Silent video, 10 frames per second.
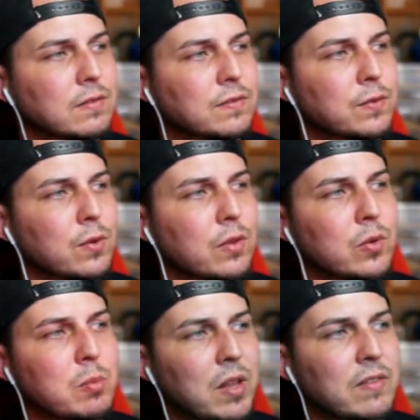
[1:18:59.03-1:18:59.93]
for the
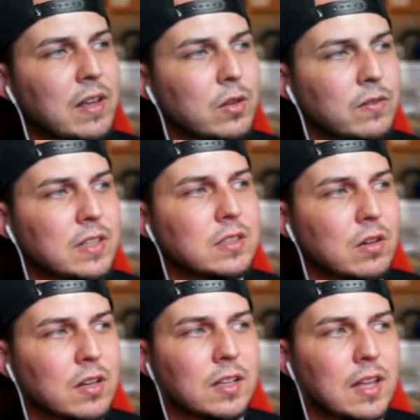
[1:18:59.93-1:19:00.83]
replay value of this, I'll
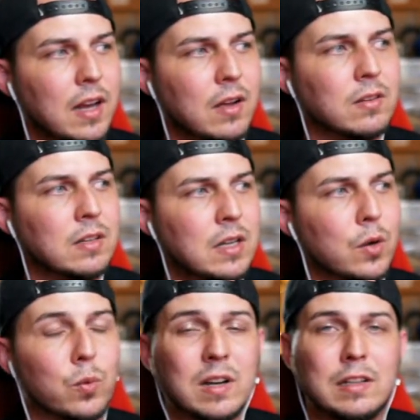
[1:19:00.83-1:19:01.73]
cut that out.
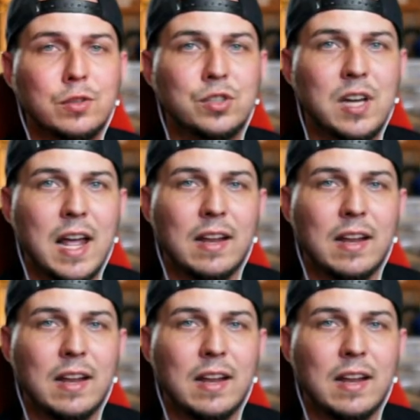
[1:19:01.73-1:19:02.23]
We're going to lose chat.